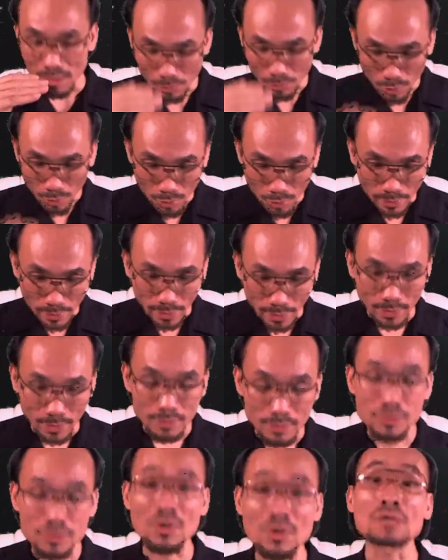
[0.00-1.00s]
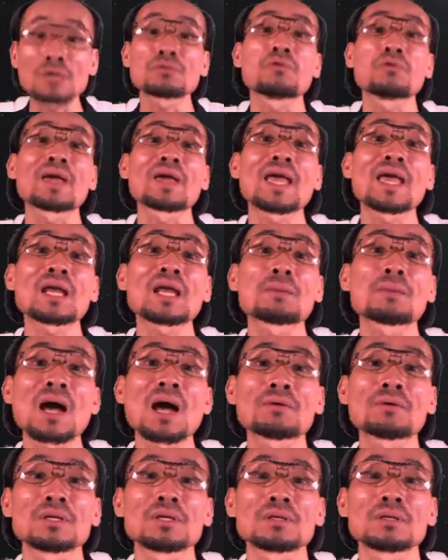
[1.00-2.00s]
okay, try to forget
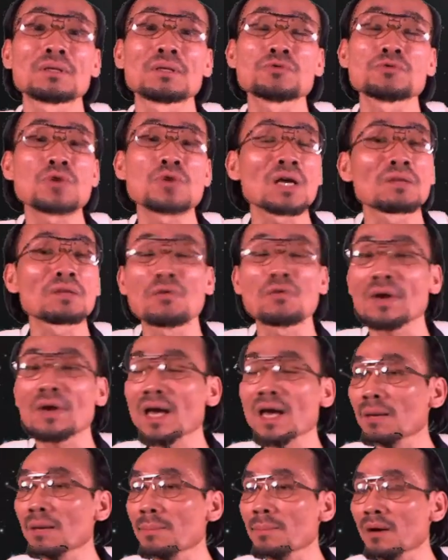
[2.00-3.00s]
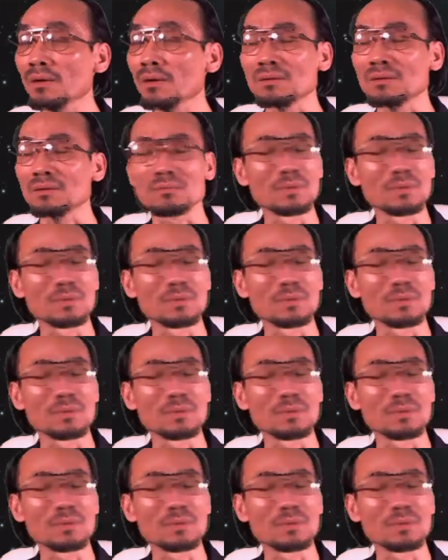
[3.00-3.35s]
about it. Try to forget about it.